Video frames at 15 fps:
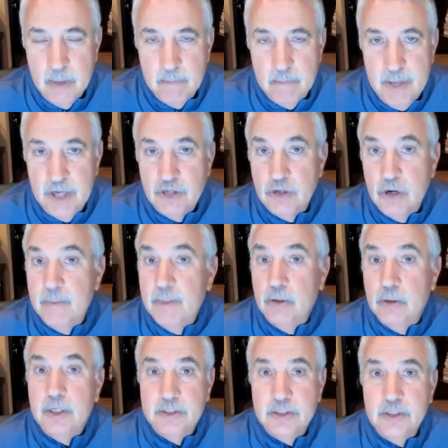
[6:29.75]
make sure I'm a
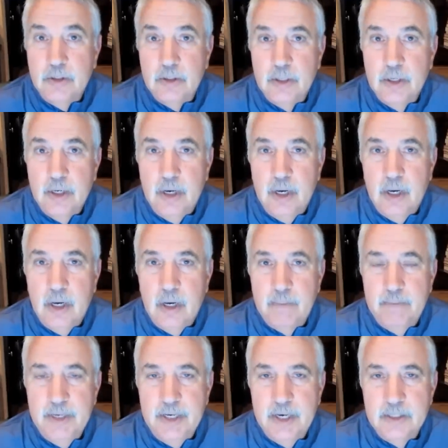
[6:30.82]
good listener,
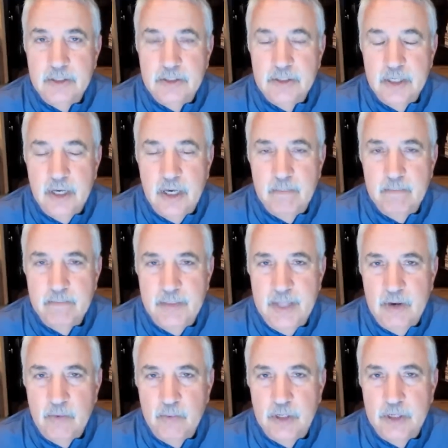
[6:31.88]
because
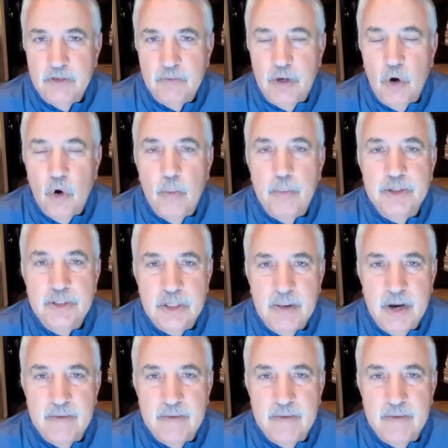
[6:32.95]
that really is what opens up